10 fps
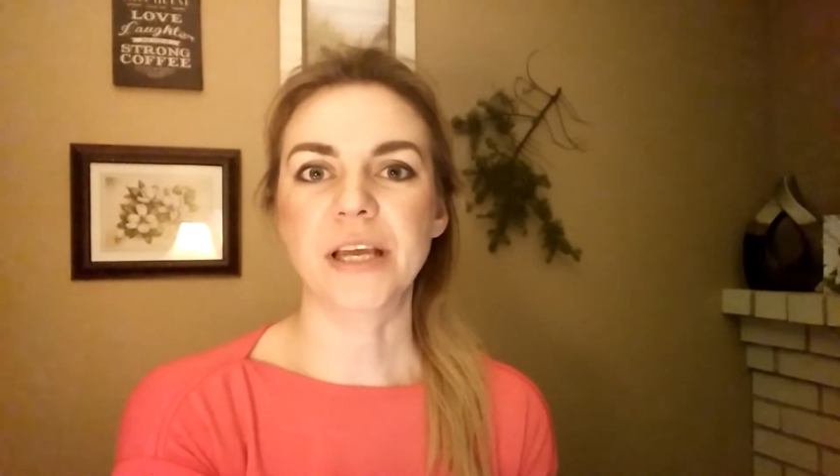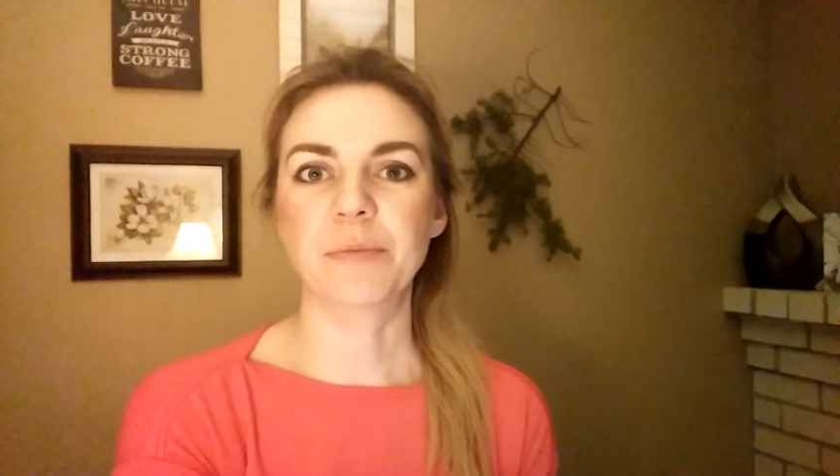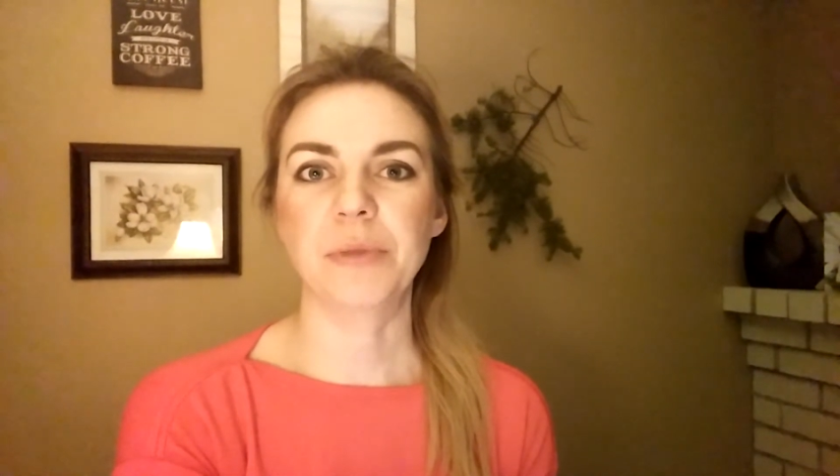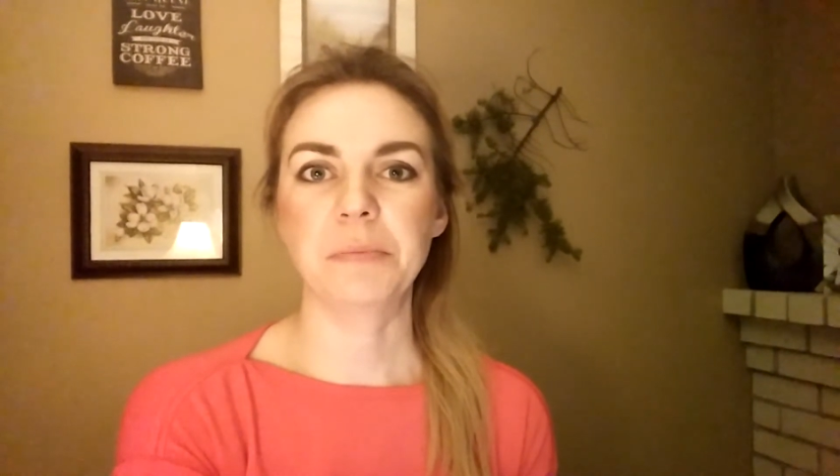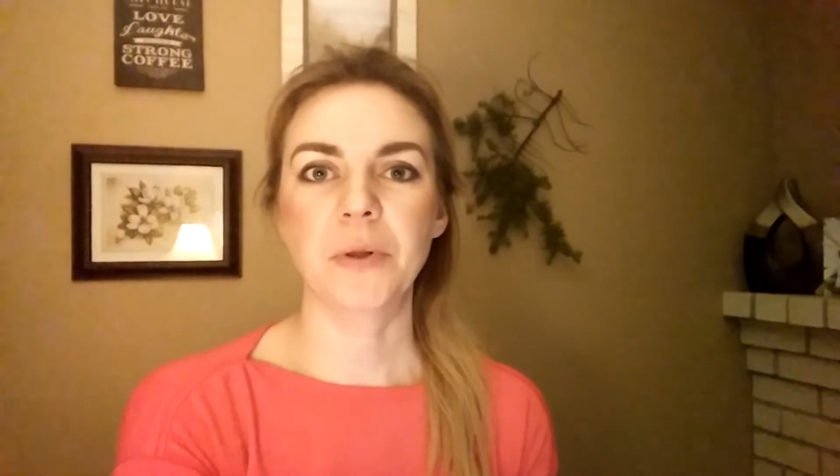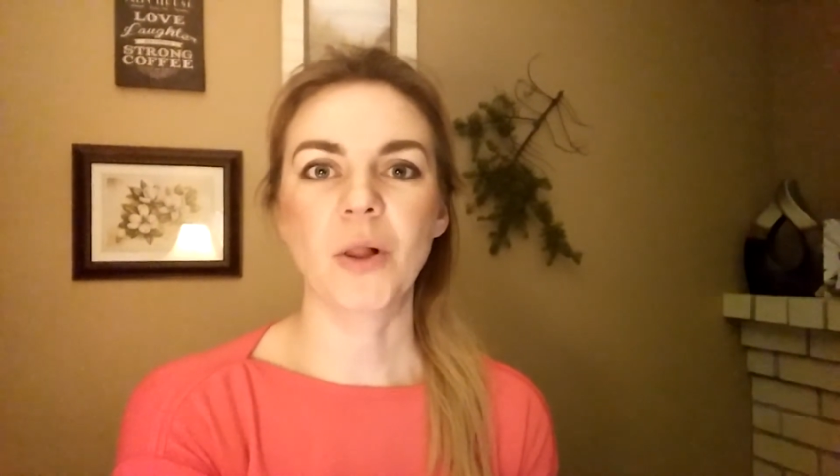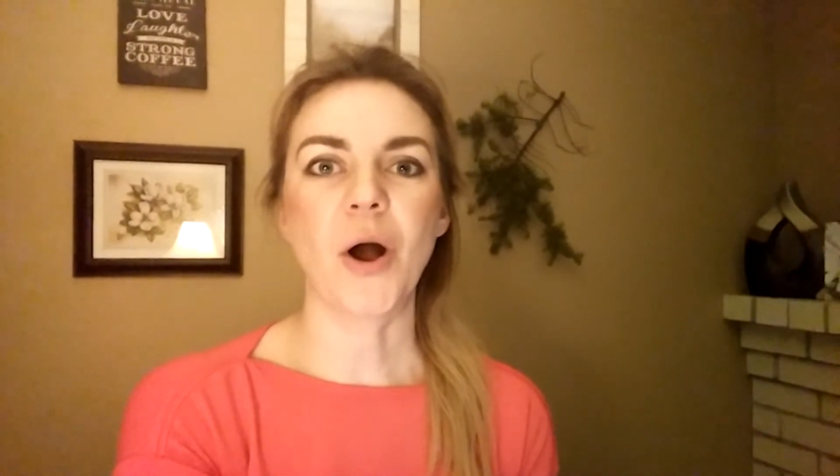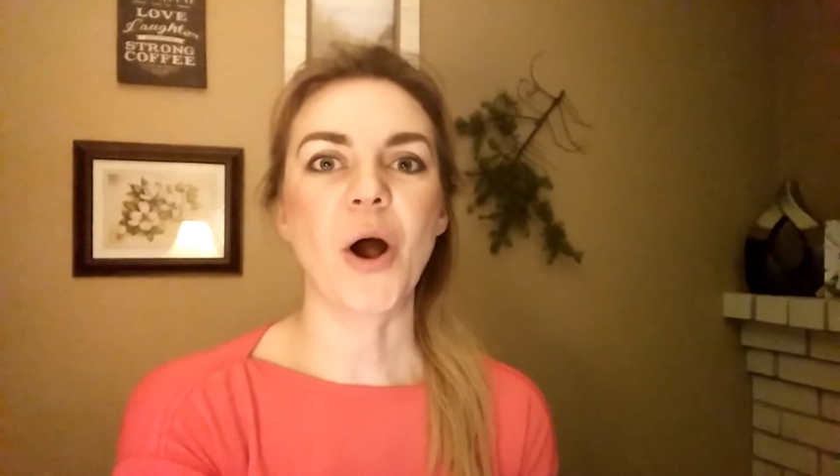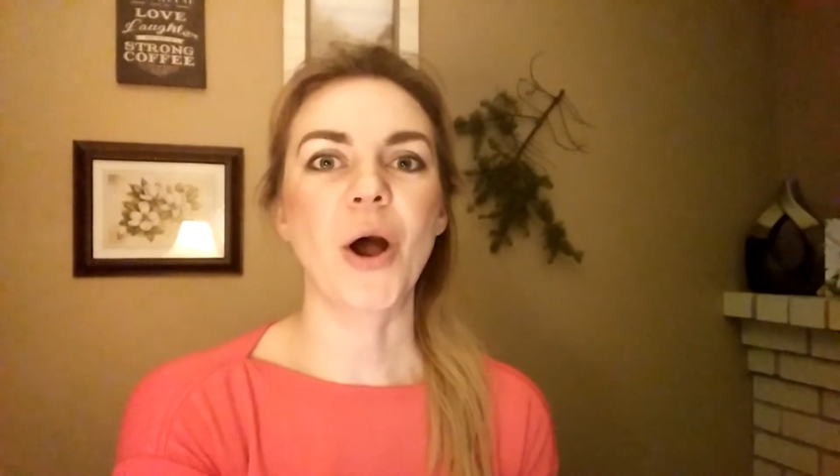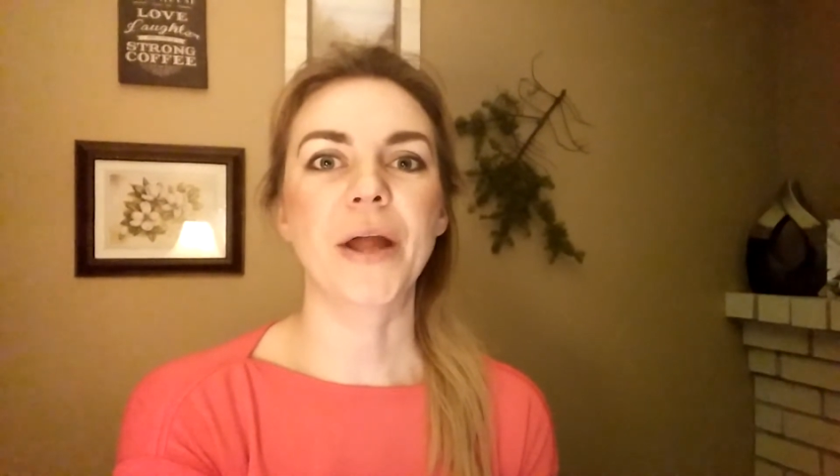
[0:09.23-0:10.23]
and people
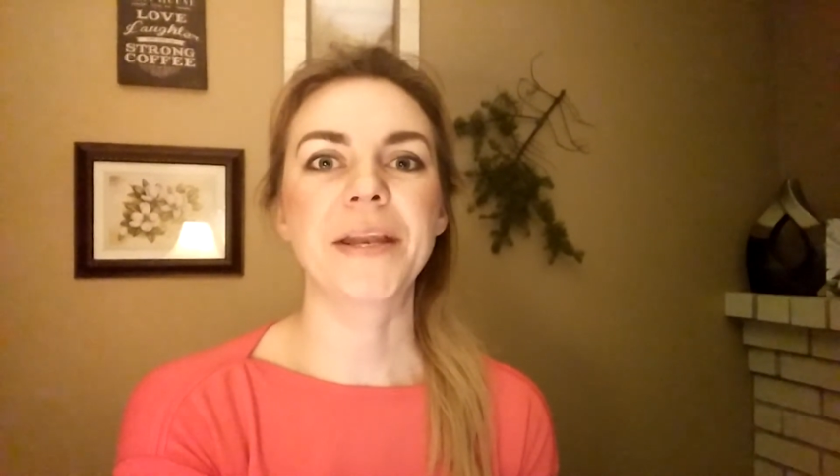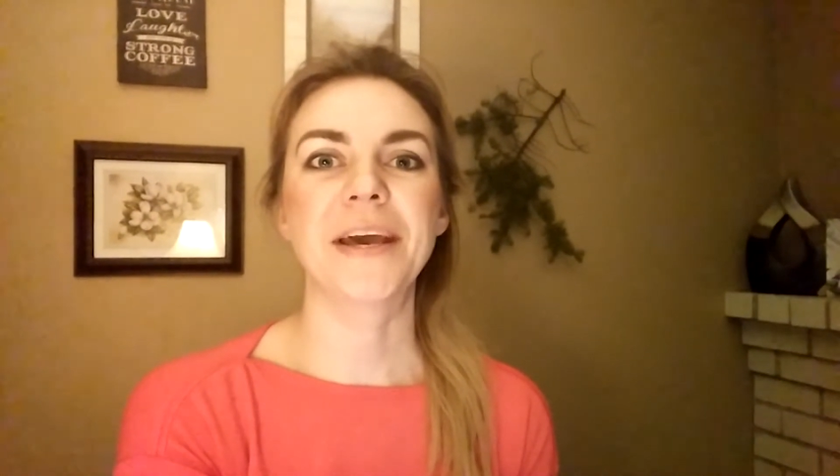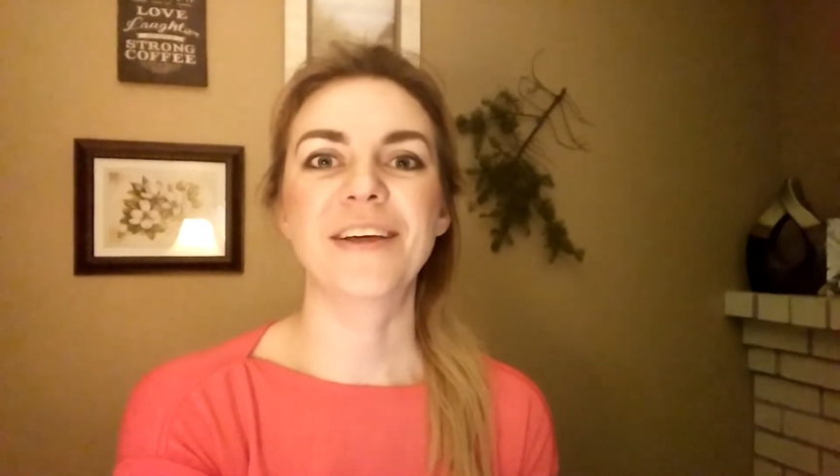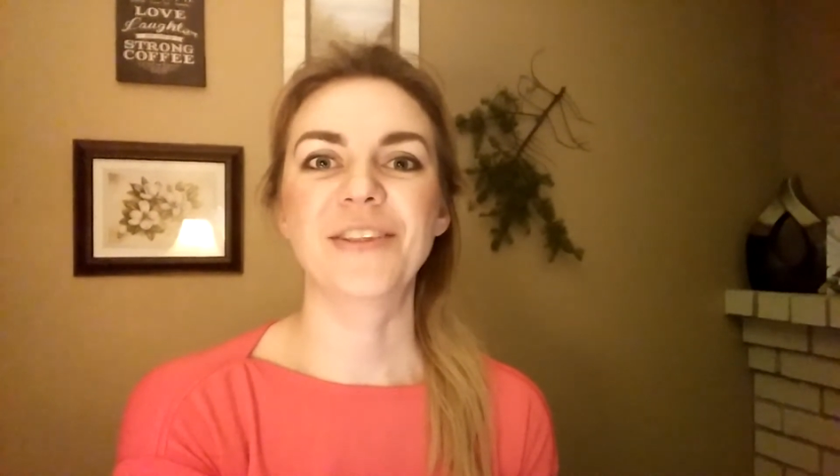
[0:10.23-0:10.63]
on